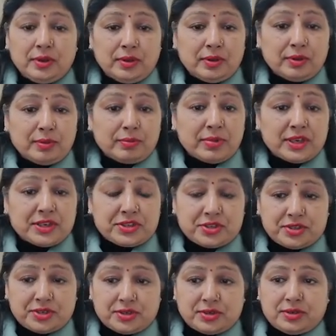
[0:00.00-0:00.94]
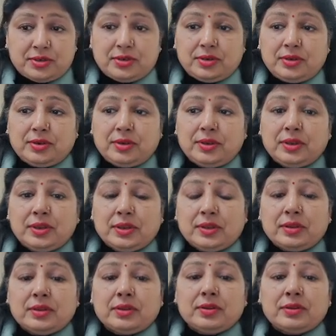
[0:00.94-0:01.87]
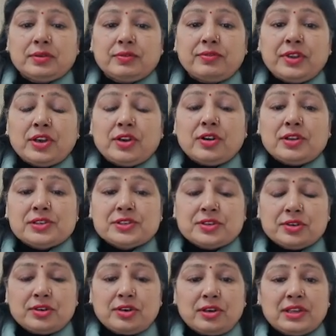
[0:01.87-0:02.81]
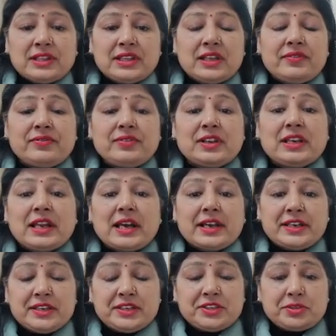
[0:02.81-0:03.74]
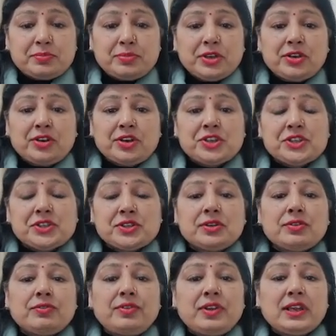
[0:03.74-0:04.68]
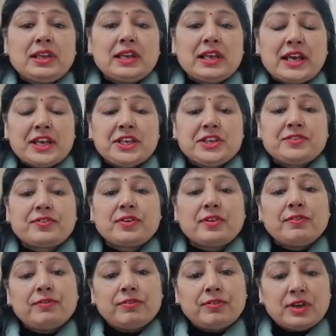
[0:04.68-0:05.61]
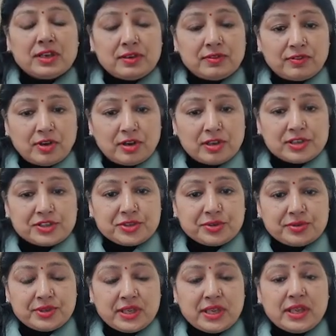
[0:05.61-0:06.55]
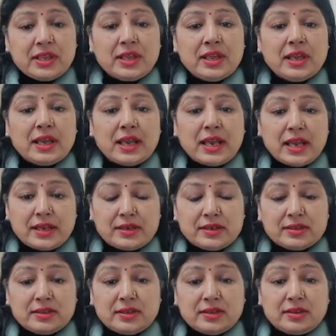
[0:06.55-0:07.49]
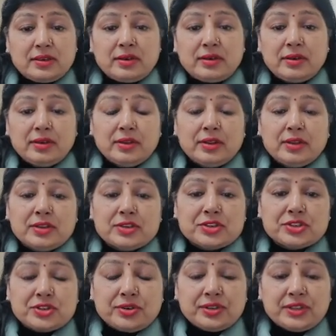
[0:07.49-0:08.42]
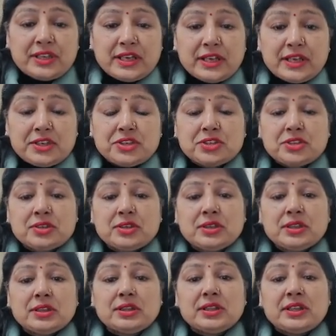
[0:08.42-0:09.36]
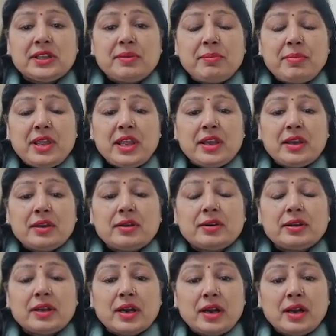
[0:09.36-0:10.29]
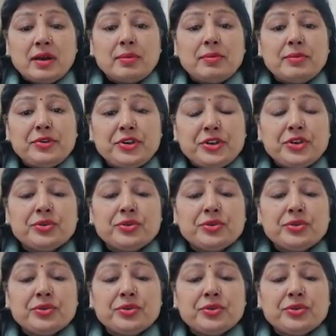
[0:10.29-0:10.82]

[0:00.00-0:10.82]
But we also call them glides because we glide from one vowel to the another so that they make a new